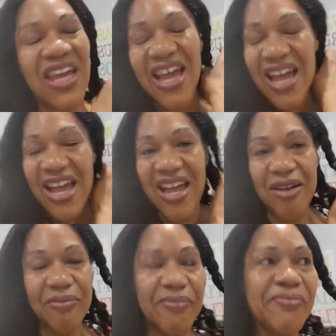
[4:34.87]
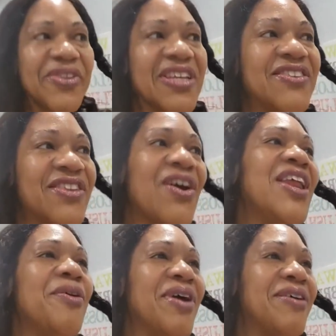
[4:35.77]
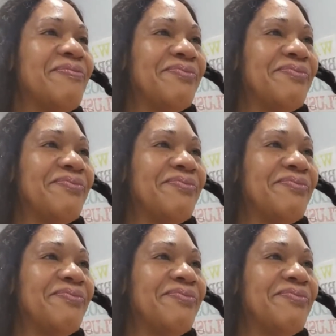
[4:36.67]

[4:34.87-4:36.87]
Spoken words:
So anyway,